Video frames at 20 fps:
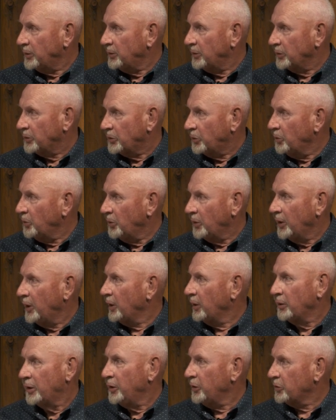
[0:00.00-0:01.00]
to school
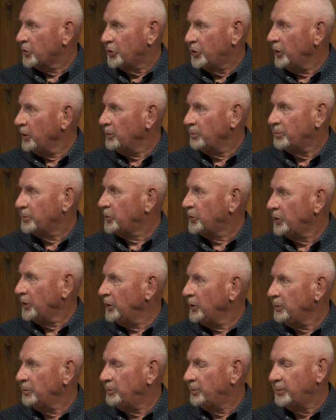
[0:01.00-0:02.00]
there, she
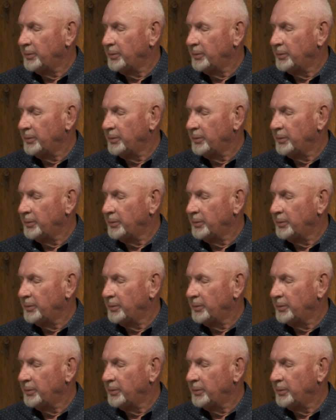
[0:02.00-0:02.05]
she